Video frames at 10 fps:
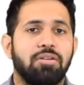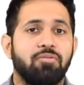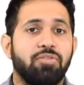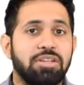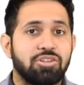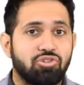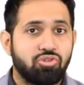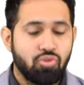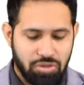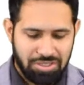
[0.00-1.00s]
various
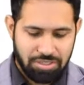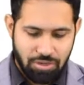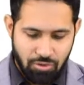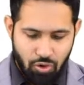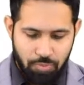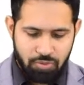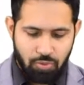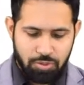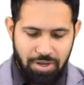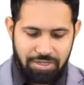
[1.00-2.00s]
stroke syndromes,
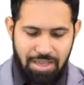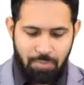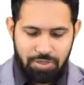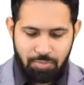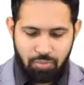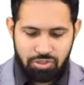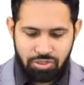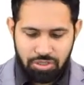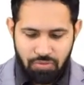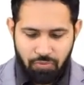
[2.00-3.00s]
which might happen in a
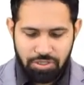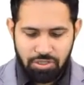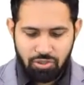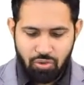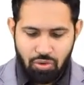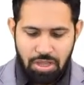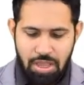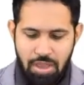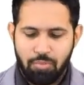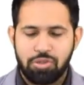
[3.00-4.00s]
posterior fossa stroke.
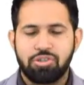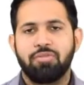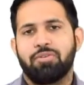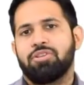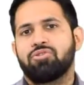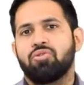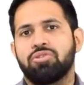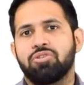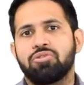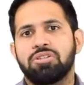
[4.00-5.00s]
Posterior fossa
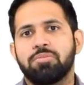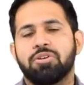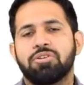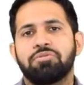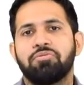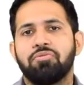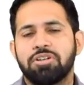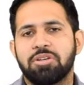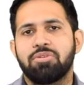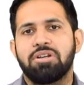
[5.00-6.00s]
strokes are usually because of
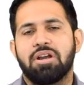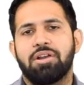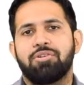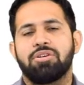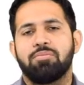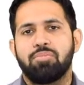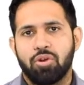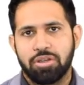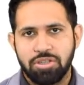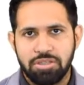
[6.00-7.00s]
vertebral artery
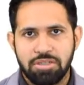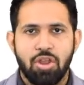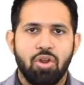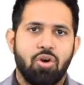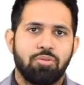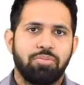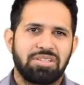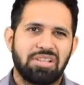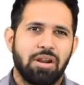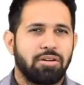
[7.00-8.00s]
blockages or
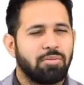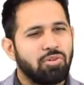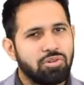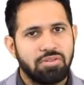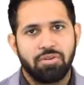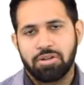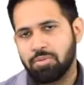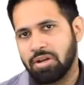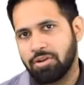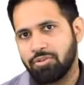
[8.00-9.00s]
basilar artery, but usually
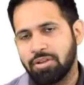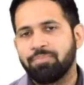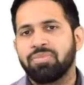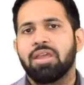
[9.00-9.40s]
vertebral artery.